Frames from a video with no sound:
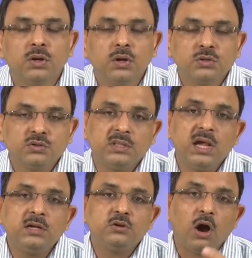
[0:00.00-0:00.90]
So they
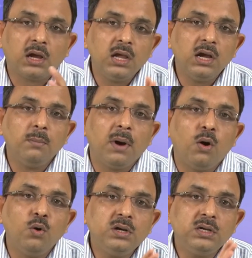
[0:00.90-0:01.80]
are talking
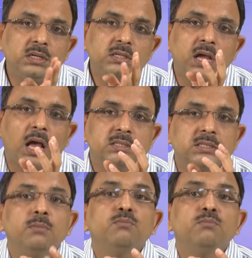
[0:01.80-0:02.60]
about some